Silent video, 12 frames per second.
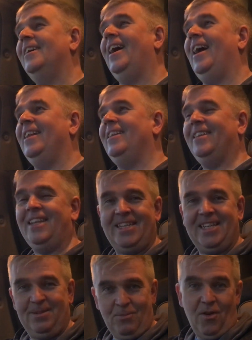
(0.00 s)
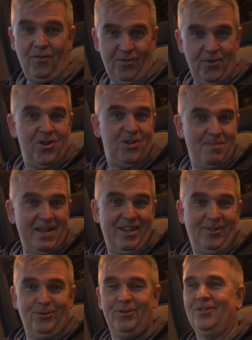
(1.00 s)
And this is my first
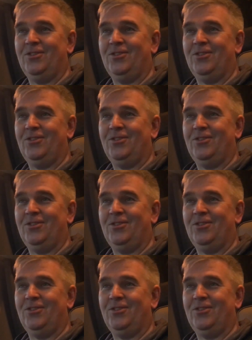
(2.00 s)
medical,